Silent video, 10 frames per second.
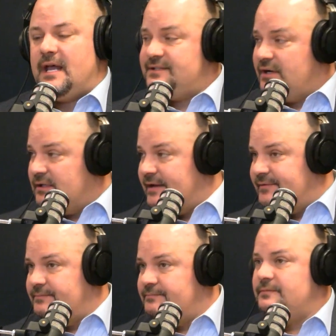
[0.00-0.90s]

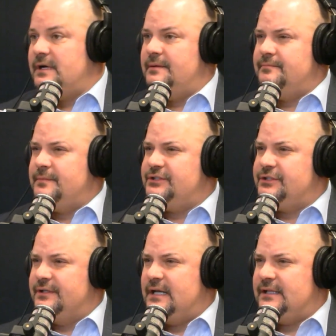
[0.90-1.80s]
STR11, I'm not
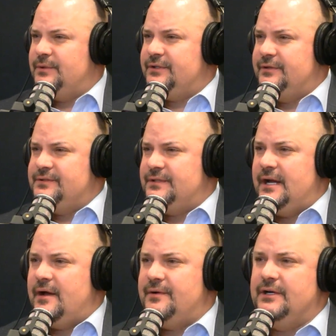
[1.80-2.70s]
sure exactly what they're using
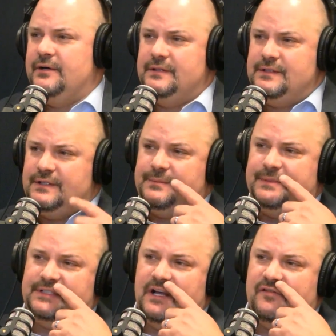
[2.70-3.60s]
out here in the system
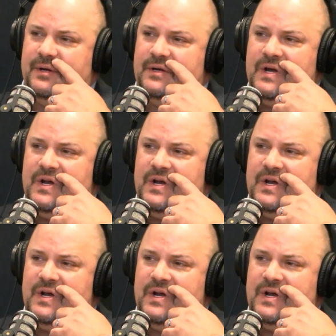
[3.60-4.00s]
itself. But